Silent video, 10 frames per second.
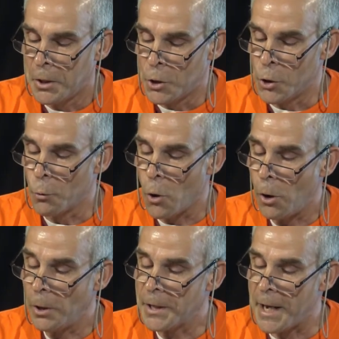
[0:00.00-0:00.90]
Your
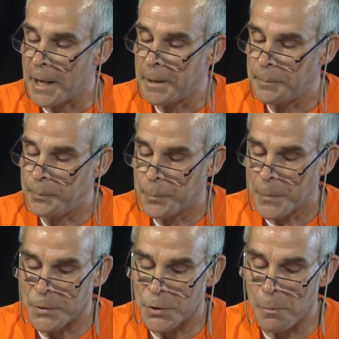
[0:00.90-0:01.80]
role, again,
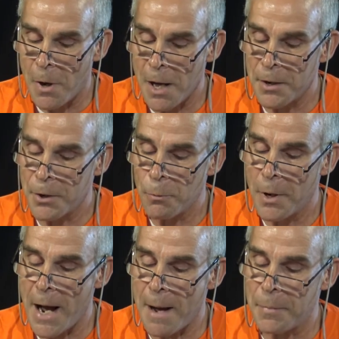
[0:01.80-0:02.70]
is to monitor
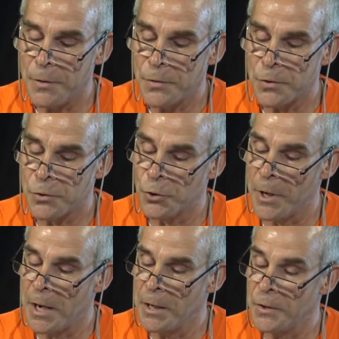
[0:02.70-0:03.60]
what happens should
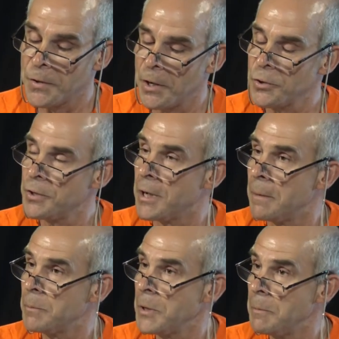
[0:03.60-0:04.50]
any such
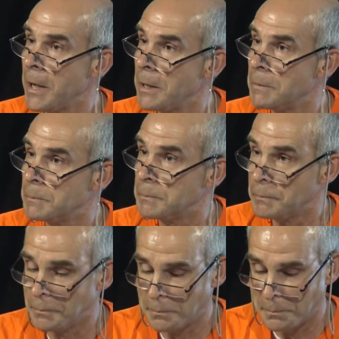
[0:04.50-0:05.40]
attempt be made.
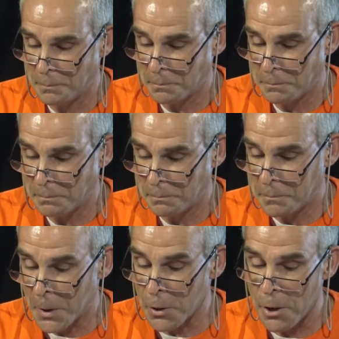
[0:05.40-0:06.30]

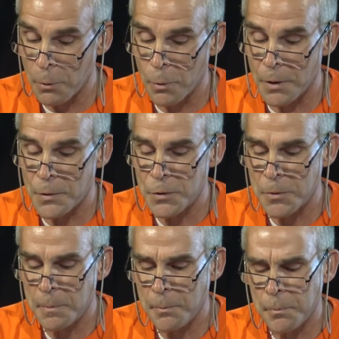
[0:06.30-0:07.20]
In other
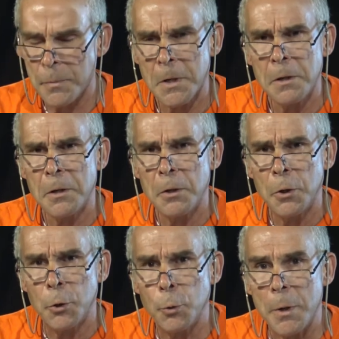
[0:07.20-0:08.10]
words,
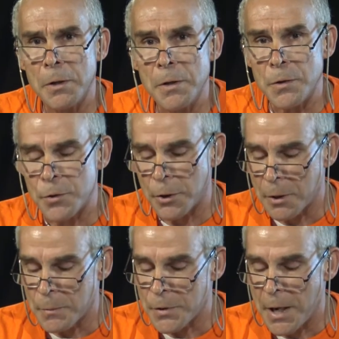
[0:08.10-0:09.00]
who in these
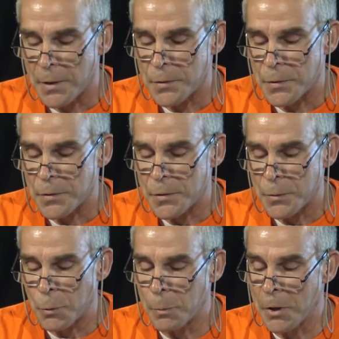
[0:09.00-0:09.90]

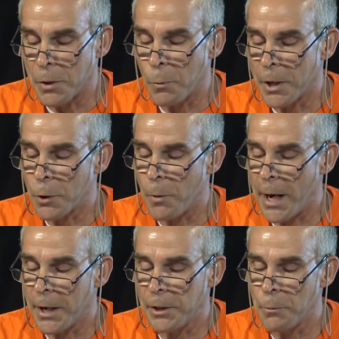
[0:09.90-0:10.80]
circumstances will be the one
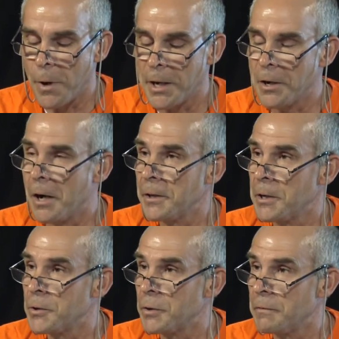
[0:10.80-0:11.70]
quietly running all the
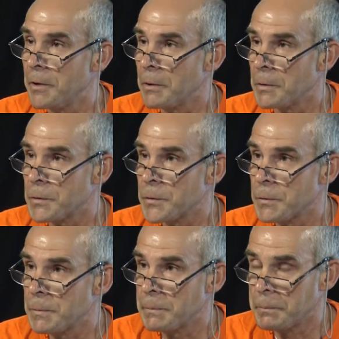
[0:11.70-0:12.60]
interference?